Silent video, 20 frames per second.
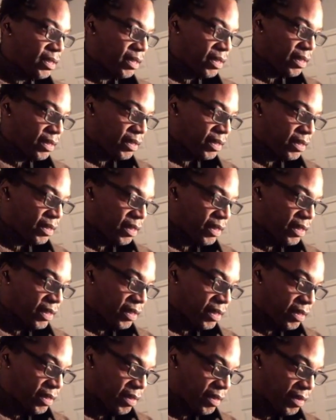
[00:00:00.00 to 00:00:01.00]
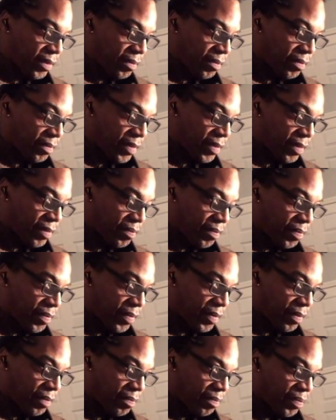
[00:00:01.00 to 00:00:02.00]
let's see,
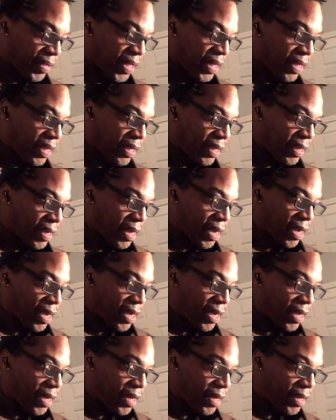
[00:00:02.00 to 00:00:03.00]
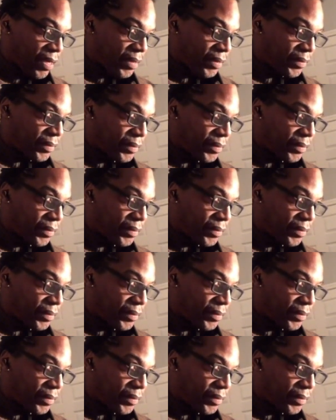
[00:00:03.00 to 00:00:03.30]
being uh